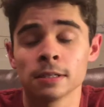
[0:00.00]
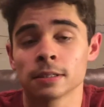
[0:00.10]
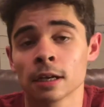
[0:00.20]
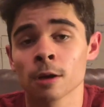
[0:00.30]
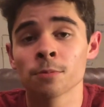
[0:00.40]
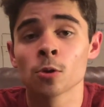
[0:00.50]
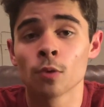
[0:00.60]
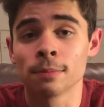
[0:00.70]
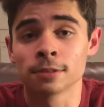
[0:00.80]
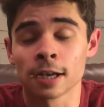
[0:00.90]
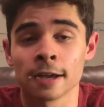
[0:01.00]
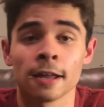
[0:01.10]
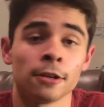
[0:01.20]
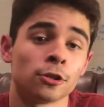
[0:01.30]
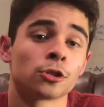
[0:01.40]
set up your website
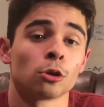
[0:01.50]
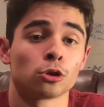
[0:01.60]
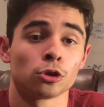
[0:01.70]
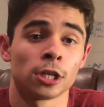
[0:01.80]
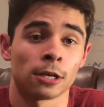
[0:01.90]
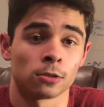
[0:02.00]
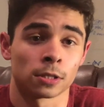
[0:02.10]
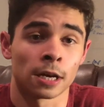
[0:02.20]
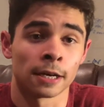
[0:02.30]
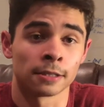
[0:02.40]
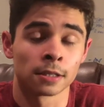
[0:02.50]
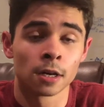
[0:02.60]
and your social channels, guys.